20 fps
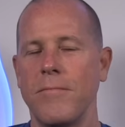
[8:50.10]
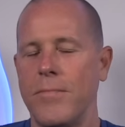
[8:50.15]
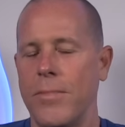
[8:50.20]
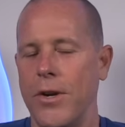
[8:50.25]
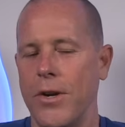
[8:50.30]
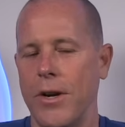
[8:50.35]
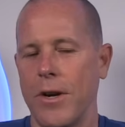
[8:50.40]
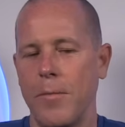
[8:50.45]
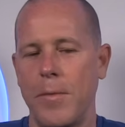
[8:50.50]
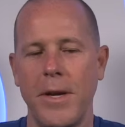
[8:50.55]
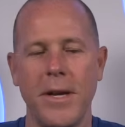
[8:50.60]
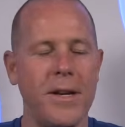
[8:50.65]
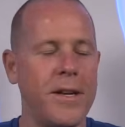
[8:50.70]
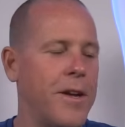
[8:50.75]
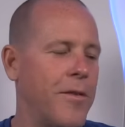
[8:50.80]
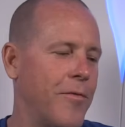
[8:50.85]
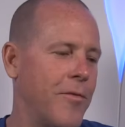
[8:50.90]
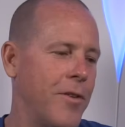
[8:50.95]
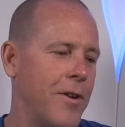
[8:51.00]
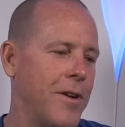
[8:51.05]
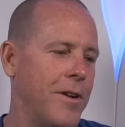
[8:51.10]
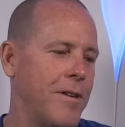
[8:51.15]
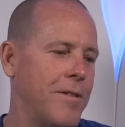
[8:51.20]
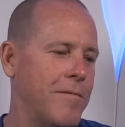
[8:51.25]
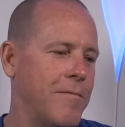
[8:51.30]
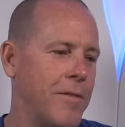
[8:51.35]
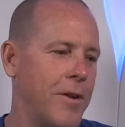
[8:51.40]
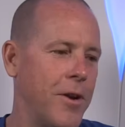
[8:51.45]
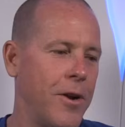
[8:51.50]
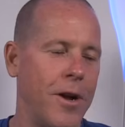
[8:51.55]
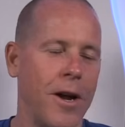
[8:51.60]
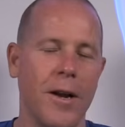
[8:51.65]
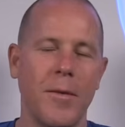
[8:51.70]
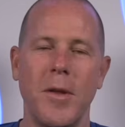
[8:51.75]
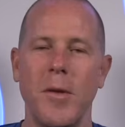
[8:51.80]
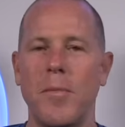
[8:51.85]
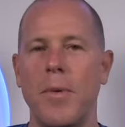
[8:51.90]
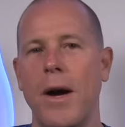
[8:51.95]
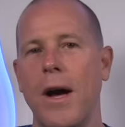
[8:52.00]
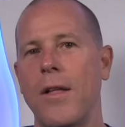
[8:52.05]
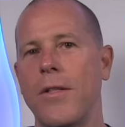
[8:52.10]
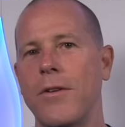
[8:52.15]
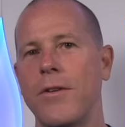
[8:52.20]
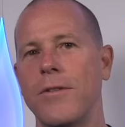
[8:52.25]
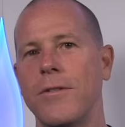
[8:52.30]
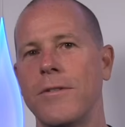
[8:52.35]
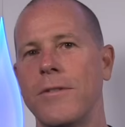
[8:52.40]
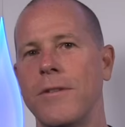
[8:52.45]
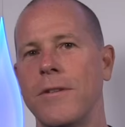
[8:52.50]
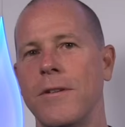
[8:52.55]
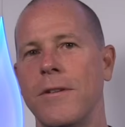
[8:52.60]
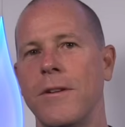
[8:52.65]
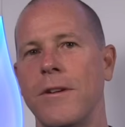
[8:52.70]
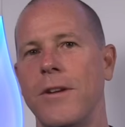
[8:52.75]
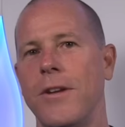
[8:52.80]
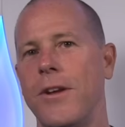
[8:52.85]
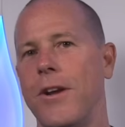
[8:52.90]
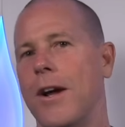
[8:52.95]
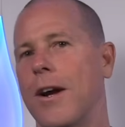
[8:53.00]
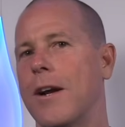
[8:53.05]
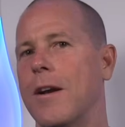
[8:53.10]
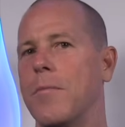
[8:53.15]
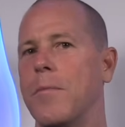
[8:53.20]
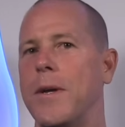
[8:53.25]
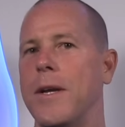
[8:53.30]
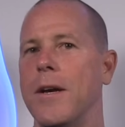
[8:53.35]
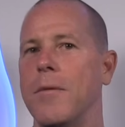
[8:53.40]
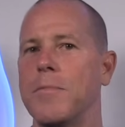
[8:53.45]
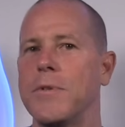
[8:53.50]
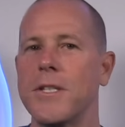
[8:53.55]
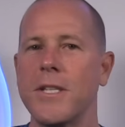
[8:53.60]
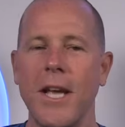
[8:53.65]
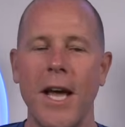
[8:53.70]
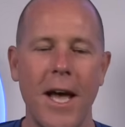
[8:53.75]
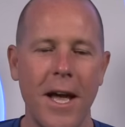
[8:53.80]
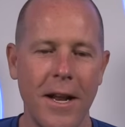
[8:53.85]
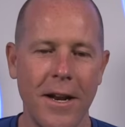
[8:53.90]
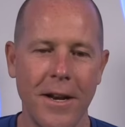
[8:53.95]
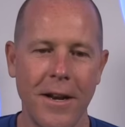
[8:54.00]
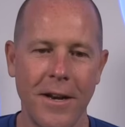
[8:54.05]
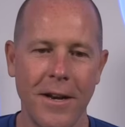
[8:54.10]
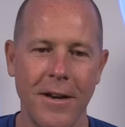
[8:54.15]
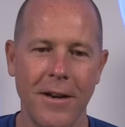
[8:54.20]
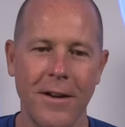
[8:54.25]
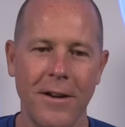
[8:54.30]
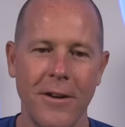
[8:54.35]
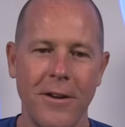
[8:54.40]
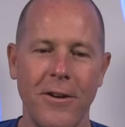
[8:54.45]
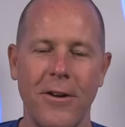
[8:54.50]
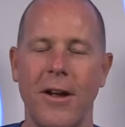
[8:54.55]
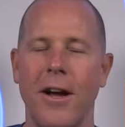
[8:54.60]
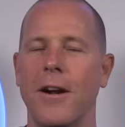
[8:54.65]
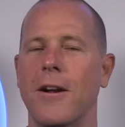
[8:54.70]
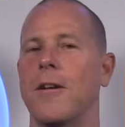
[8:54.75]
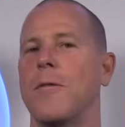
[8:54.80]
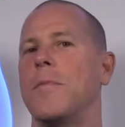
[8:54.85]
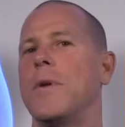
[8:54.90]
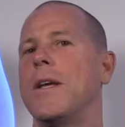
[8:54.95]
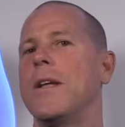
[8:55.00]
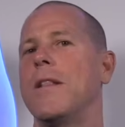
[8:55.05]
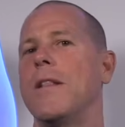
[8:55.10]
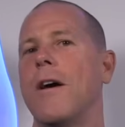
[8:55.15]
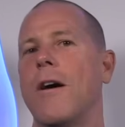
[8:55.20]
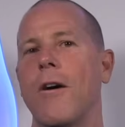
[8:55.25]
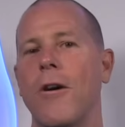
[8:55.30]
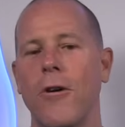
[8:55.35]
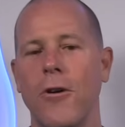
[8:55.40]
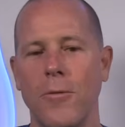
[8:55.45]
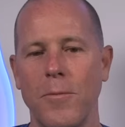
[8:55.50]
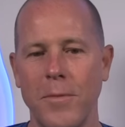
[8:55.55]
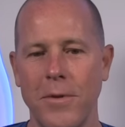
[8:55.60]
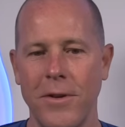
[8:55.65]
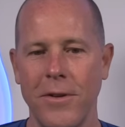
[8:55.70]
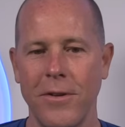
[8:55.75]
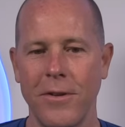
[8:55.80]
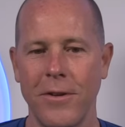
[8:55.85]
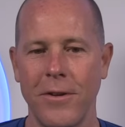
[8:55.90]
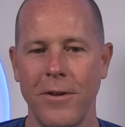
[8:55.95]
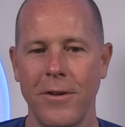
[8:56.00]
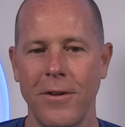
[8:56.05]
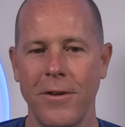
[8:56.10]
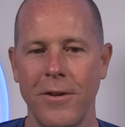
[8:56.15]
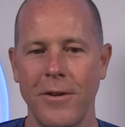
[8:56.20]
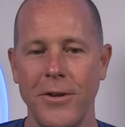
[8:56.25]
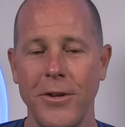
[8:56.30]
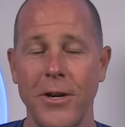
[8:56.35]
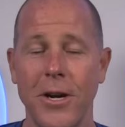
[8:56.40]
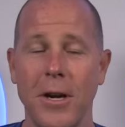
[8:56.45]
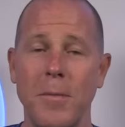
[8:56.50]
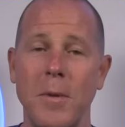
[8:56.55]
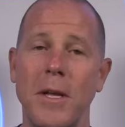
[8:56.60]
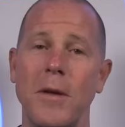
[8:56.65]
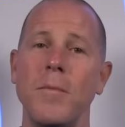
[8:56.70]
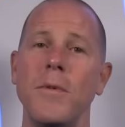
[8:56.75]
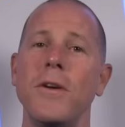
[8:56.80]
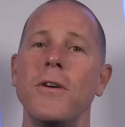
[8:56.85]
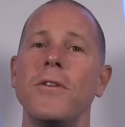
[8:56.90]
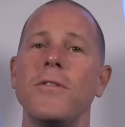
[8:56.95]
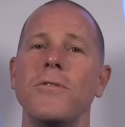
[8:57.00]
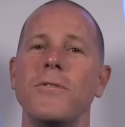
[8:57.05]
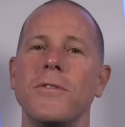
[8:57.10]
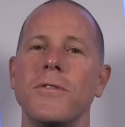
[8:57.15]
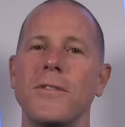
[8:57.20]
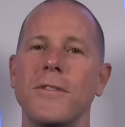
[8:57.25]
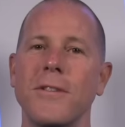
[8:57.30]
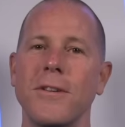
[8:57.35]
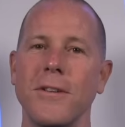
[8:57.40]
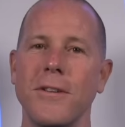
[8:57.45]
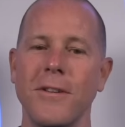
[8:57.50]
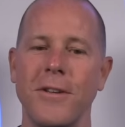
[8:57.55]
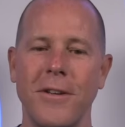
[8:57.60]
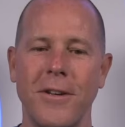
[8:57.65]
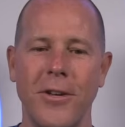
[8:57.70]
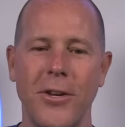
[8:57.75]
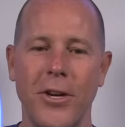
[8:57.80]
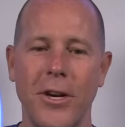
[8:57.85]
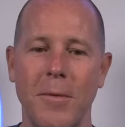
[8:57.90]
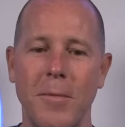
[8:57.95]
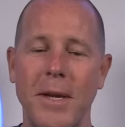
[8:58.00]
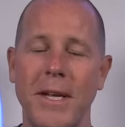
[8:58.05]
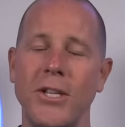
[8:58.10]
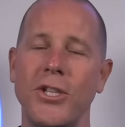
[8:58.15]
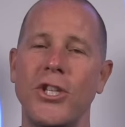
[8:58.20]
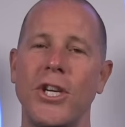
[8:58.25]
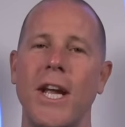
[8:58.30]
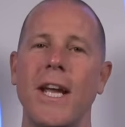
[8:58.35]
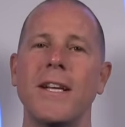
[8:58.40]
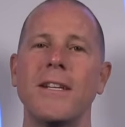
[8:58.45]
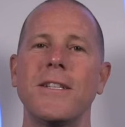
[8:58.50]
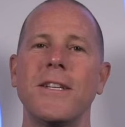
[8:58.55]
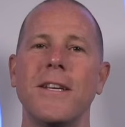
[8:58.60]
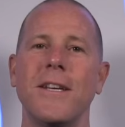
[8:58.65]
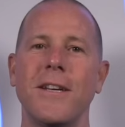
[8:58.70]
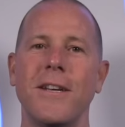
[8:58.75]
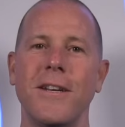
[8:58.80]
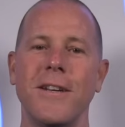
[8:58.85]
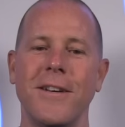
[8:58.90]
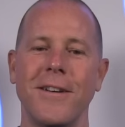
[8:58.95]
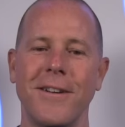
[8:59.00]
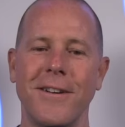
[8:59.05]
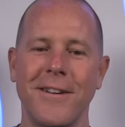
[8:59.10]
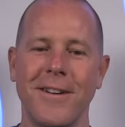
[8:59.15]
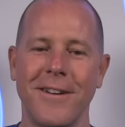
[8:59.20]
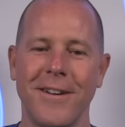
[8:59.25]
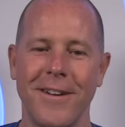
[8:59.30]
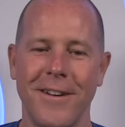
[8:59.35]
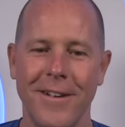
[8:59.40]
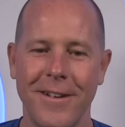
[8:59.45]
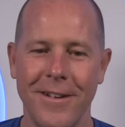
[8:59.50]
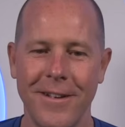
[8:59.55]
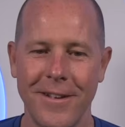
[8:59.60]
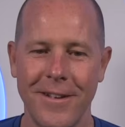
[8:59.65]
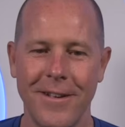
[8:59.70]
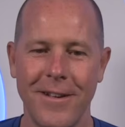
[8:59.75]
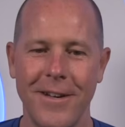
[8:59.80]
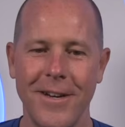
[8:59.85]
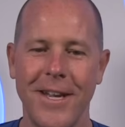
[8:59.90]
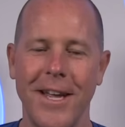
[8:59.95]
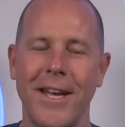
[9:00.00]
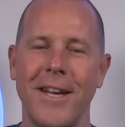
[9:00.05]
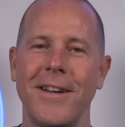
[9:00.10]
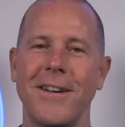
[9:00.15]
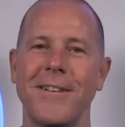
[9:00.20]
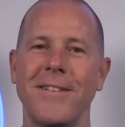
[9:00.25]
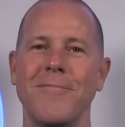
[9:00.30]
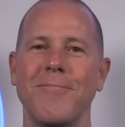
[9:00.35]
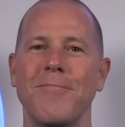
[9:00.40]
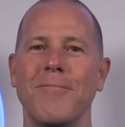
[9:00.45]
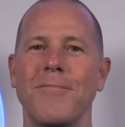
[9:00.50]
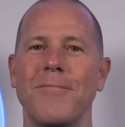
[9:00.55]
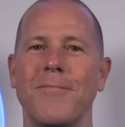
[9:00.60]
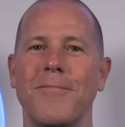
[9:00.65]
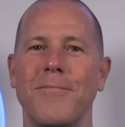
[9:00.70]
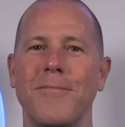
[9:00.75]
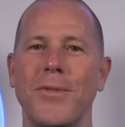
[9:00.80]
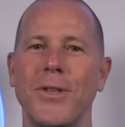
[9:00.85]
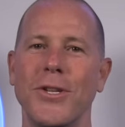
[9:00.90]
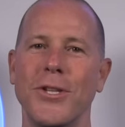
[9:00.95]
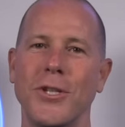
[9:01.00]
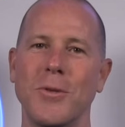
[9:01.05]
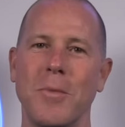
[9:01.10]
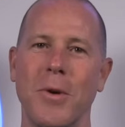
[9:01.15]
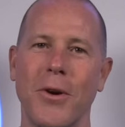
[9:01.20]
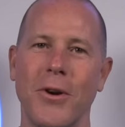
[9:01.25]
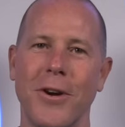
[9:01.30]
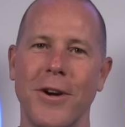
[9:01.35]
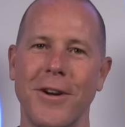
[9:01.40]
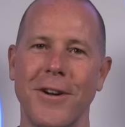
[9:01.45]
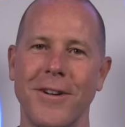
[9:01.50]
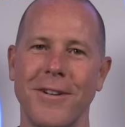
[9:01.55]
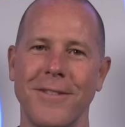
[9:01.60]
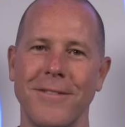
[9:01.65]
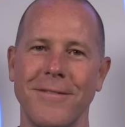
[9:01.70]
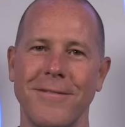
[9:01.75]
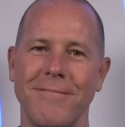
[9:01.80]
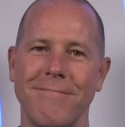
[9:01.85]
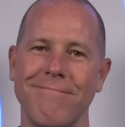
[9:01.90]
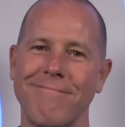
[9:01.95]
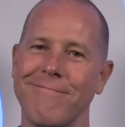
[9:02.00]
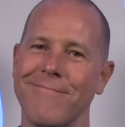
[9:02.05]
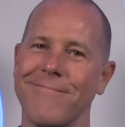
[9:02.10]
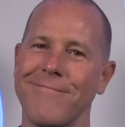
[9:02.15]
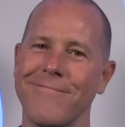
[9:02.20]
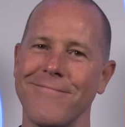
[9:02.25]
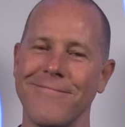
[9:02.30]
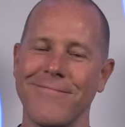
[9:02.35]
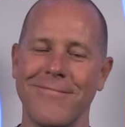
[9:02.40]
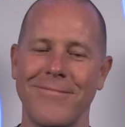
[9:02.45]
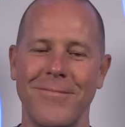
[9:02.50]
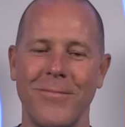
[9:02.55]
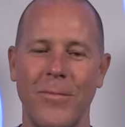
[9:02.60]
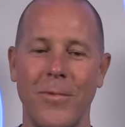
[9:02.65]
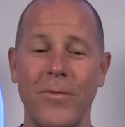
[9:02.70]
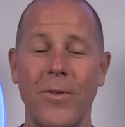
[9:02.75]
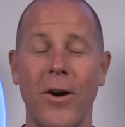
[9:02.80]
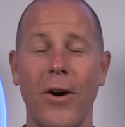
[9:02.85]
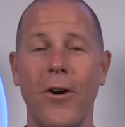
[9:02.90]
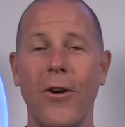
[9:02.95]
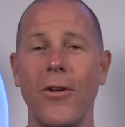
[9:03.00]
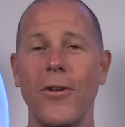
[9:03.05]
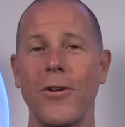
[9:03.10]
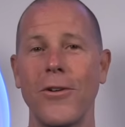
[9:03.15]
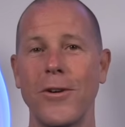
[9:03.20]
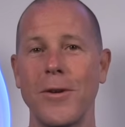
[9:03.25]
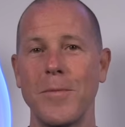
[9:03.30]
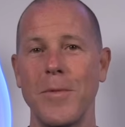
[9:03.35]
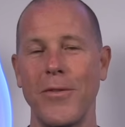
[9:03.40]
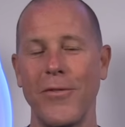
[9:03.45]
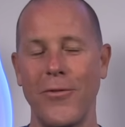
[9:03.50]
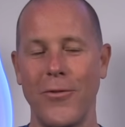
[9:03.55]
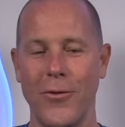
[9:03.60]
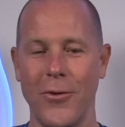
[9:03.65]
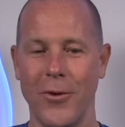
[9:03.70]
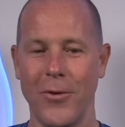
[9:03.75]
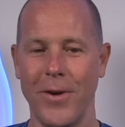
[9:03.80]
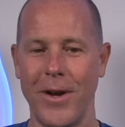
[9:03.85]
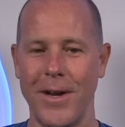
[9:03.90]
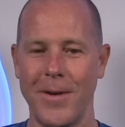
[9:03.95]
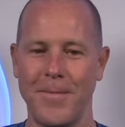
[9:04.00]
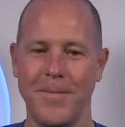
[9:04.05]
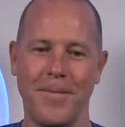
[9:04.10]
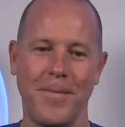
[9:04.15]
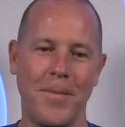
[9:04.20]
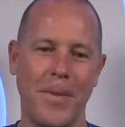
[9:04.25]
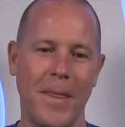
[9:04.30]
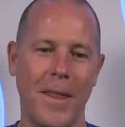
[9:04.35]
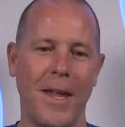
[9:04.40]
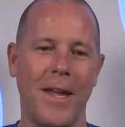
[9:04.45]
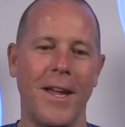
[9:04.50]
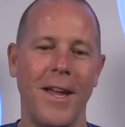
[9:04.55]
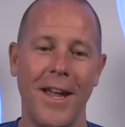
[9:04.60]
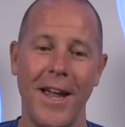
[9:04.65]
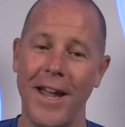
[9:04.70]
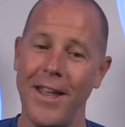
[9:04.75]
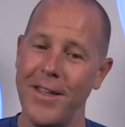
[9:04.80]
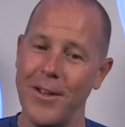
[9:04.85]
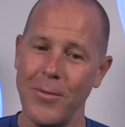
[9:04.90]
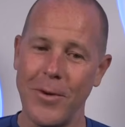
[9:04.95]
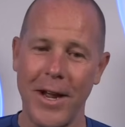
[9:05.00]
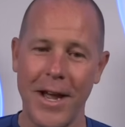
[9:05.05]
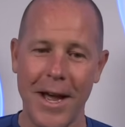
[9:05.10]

You're going to be indifferent. You're not going to be bothered. You're not going to be upset. You're not going to be alarmed. You're going to be amused. You're going to be enchanted. Again, the smirk. We've all heard it before, right? And then what